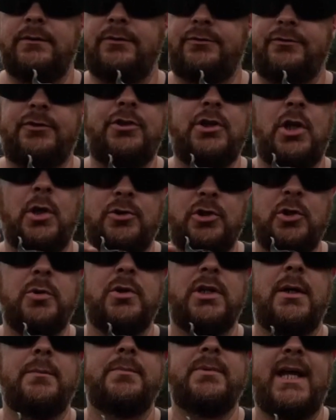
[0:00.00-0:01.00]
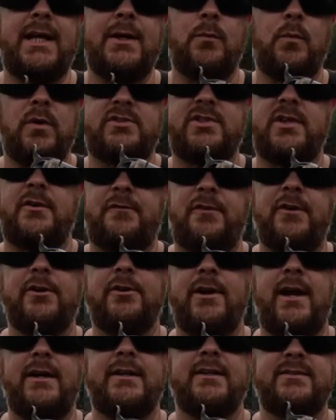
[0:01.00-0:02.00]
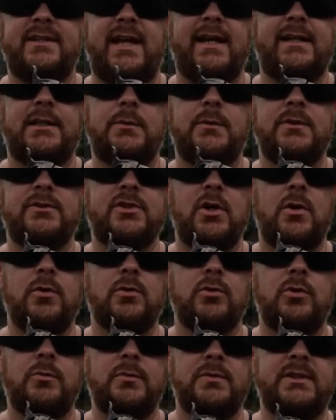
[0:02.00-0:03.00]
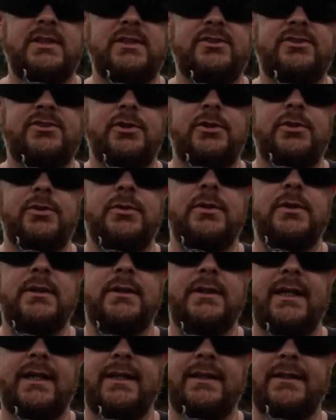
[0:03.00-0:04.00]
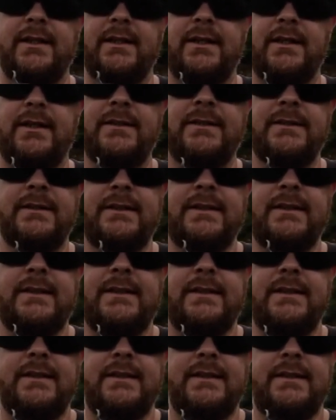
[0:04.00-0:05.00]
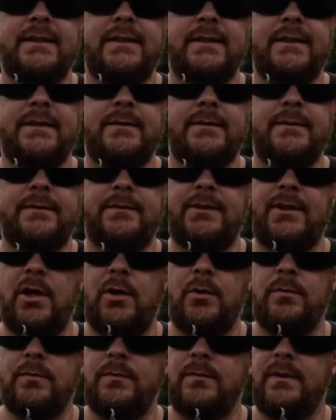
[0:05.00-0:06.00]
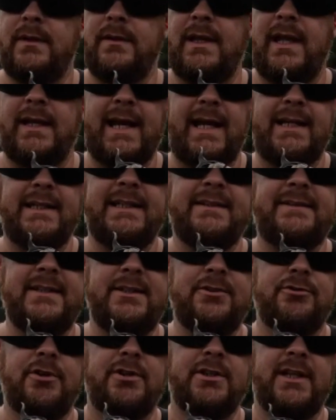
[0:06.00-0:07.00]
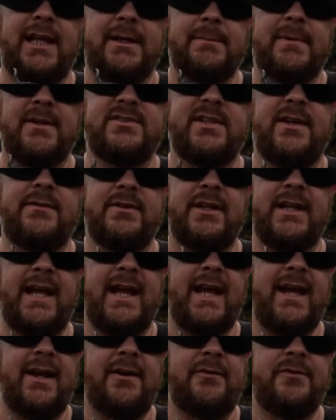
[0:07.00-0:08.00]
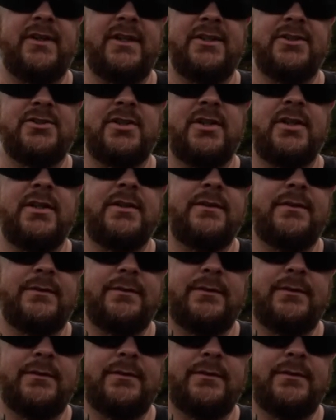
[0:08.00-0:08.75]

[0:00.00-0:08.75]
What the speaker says: you know, do an update once I figure out exactly what's going on with these two. And you know, I got to get these running like my 7.5 inch